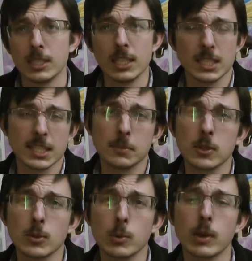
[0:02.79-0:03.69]
Today's
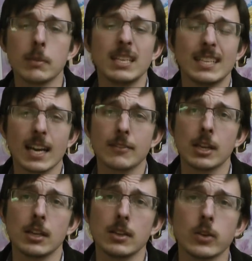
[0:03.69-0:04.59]
episode we're going to be diving
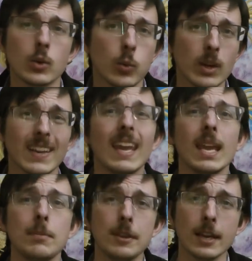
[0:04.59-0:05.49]
into what
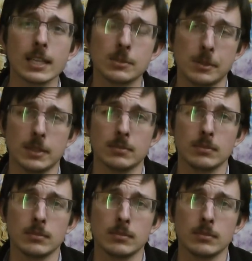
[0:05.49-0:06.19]
APIs mean,